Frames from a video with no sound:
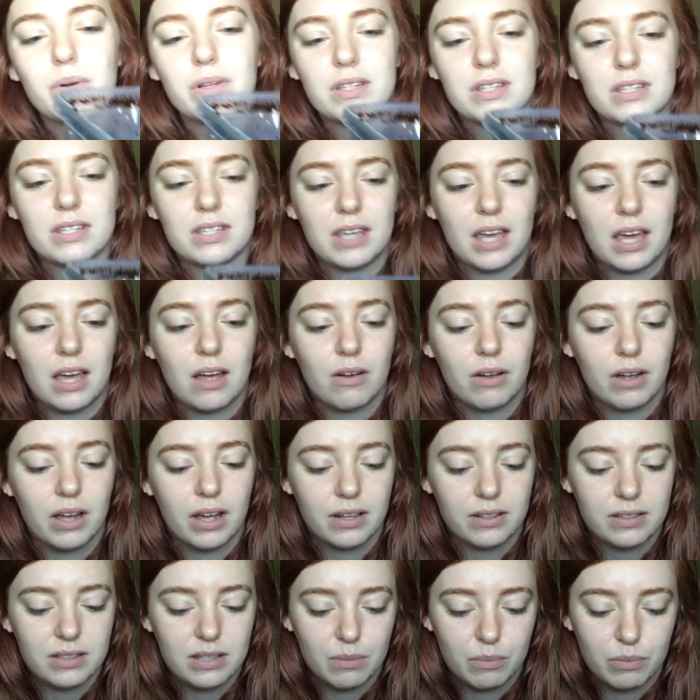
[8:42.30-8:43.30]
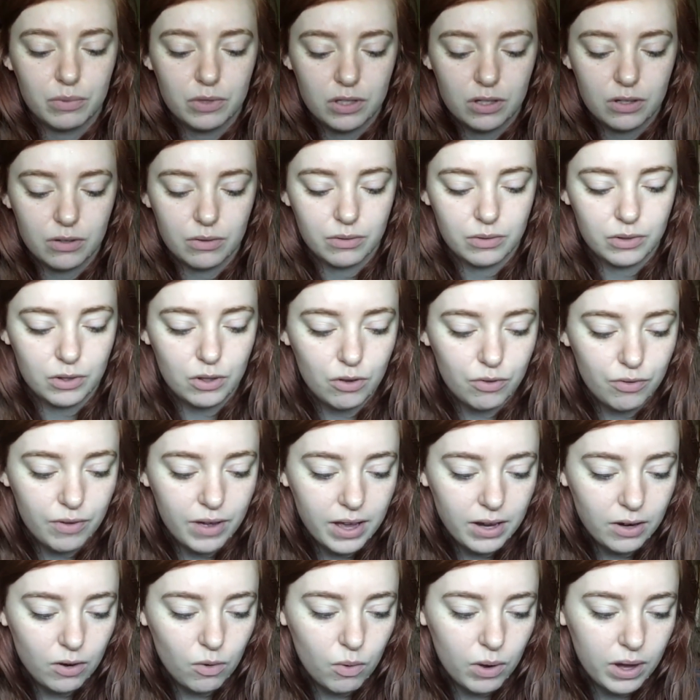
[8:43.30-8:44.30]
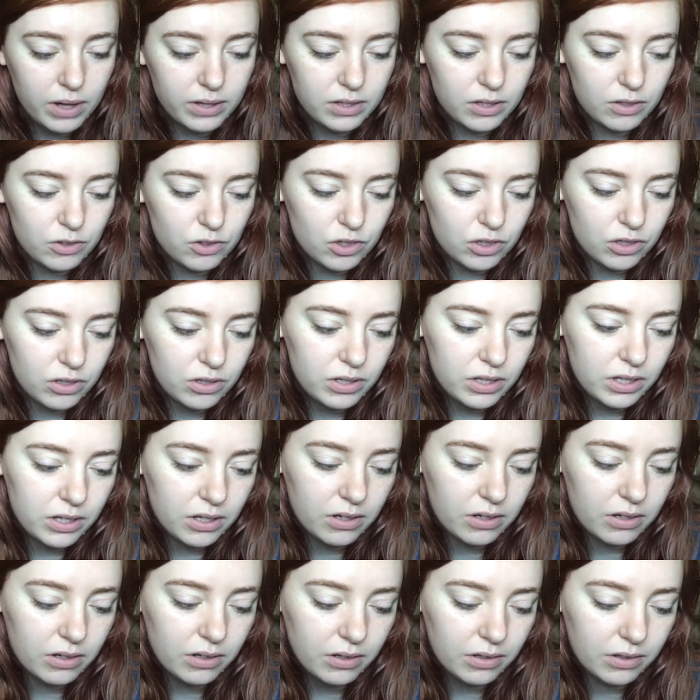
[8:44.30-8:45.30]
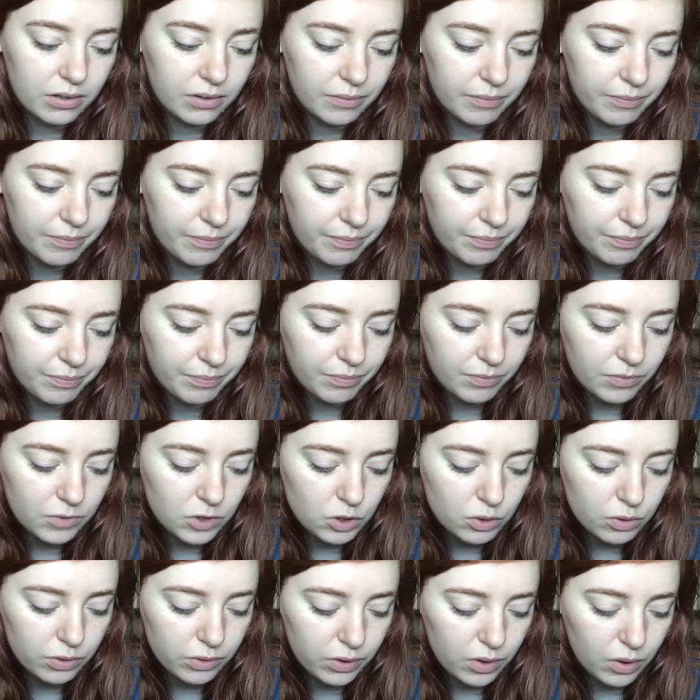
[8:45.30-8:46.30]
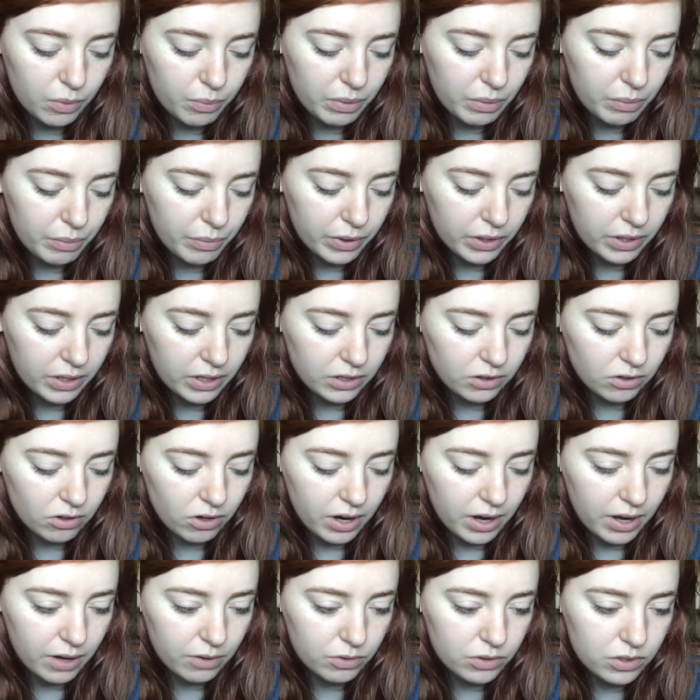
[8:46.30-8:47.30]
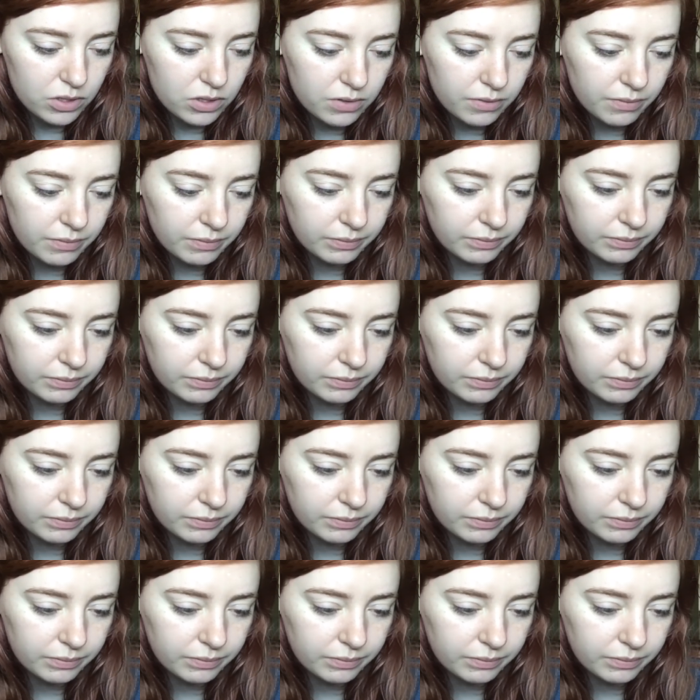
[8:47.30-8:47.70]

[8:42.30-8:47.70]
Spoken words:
it's scary. I tipped you. You've had quite the journey, huh? Do you want to go be put in your house?